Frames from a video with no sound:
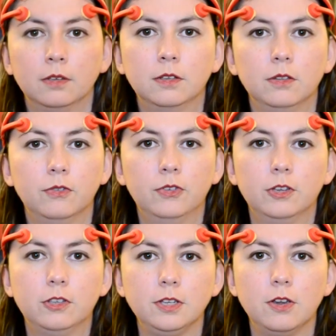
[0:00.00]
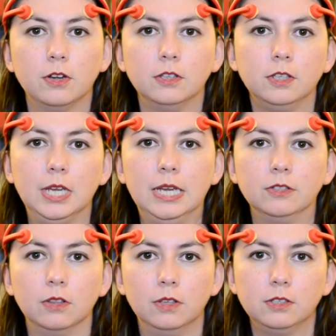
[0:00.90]
So the first thing you can see
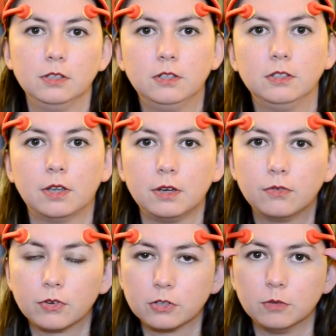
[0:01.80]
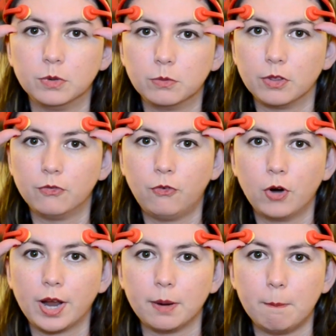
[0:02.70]
is that this is designed for someone with a
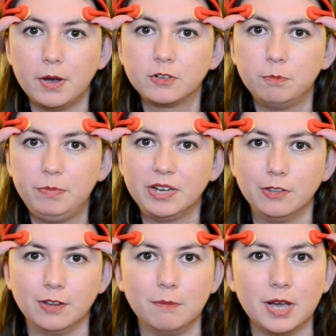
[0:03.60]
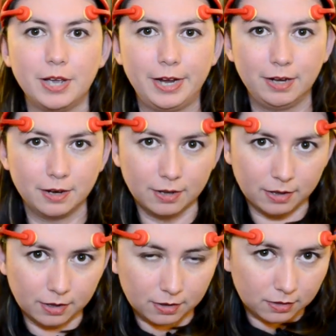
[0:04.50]
forehead much bigger than mine.
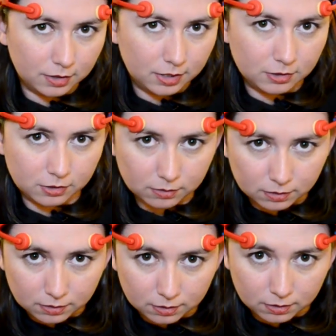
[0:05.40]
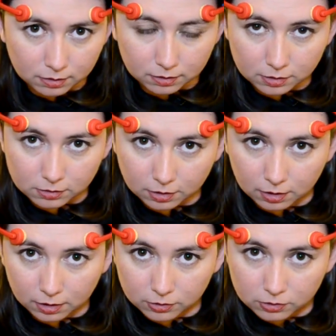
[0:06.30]
This is the
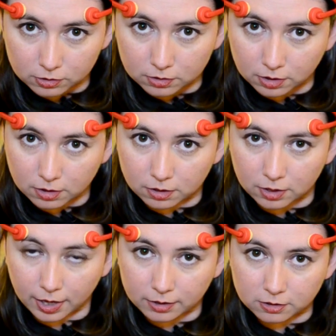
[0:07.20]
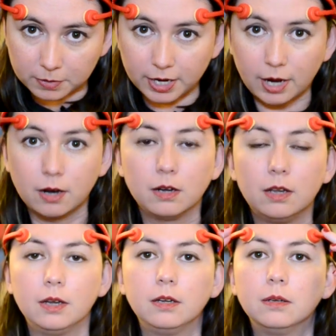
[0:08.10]
closest I could get to my
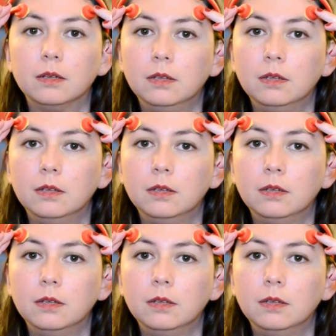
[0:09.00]
hairline,